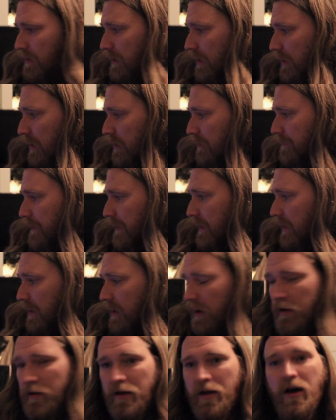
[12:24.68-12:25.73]

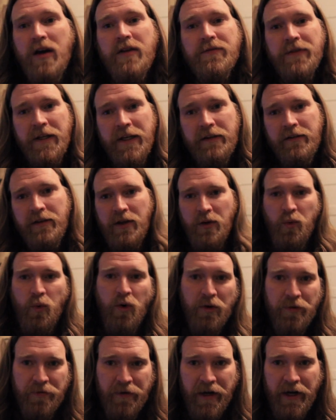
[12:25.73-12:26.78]
conflict and
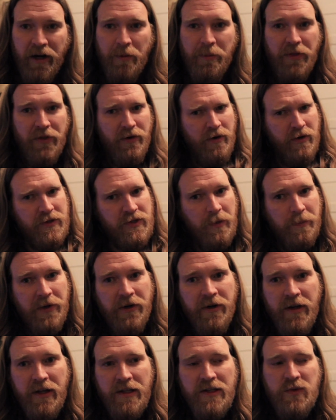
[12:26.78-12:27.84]
warfare, but there are also
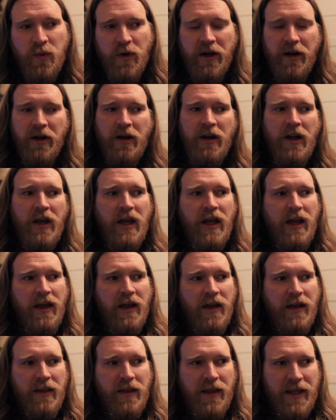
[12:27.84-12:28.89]
periods where
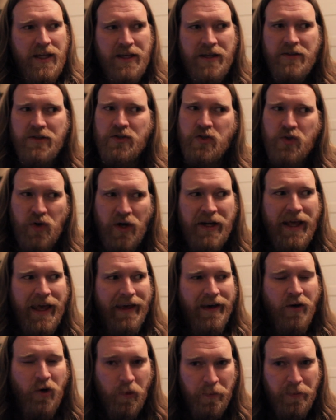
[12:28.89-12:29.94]
Indians are trying to
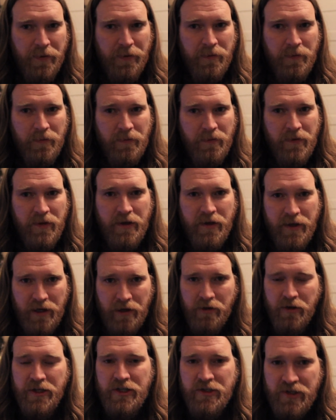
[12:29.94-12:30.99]
help the
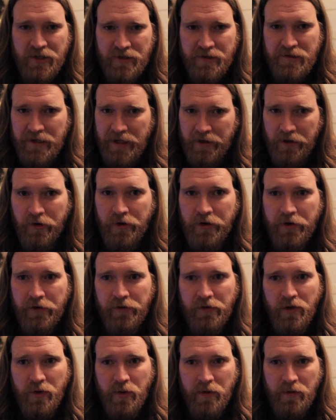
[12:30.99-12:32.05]
English
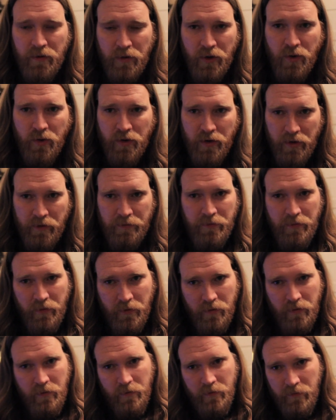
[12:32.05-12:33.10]
settlers who are
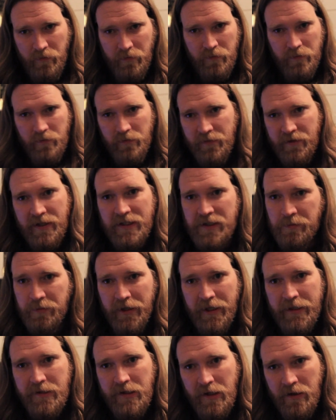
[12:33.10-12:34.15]

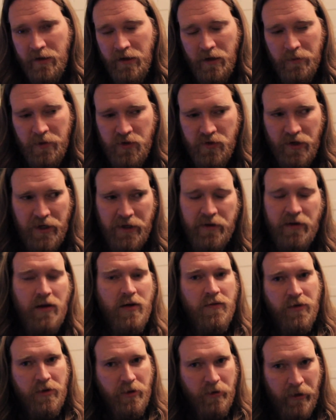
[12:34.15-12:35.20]
displacing them and trying to take
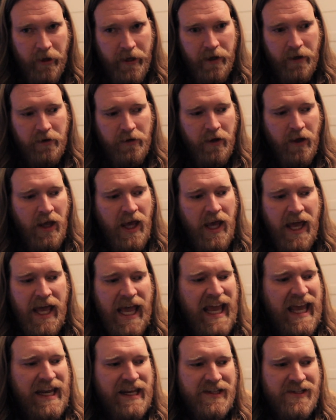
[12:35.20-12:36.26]
over the land,
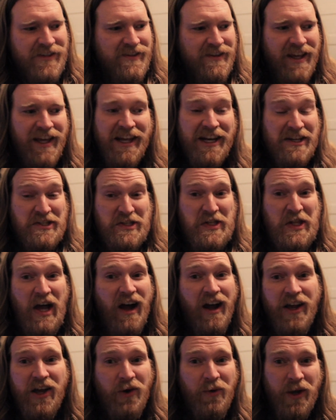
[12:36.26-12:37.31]
and it's
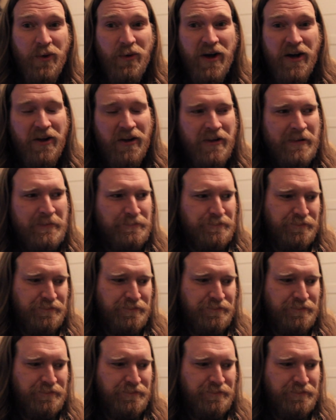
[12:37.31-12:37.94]
not going well.